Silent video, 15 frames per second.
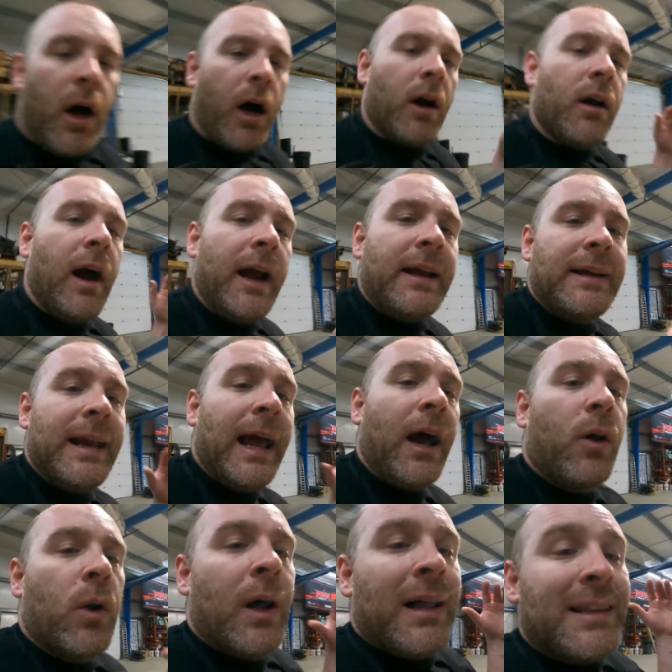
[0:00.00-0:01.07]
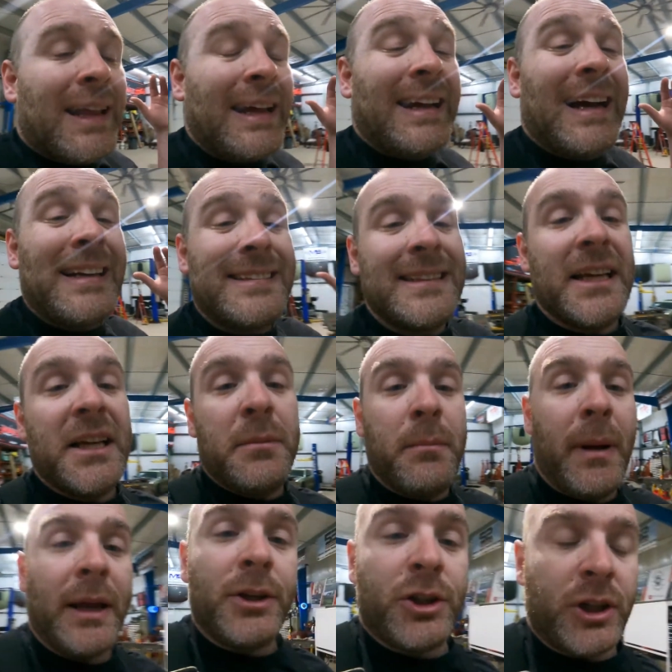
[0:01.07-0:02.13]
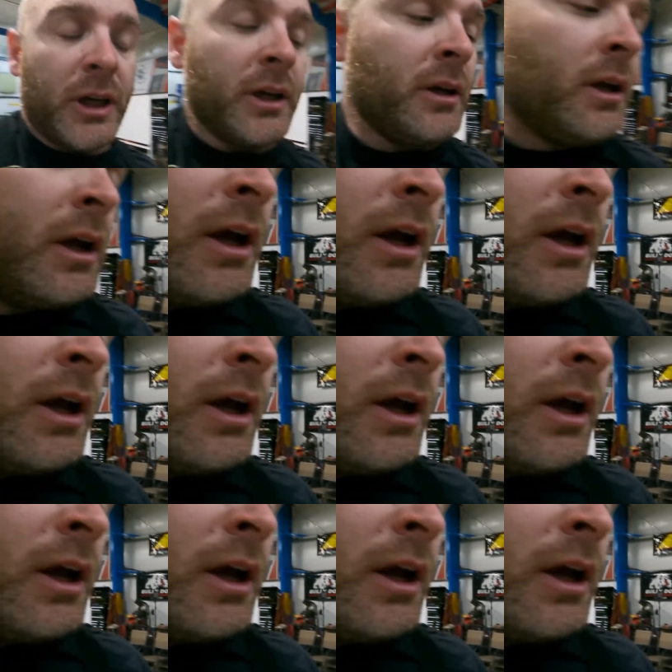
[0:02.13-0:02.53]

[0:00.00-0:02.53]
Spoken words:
All right, now, like I did mention,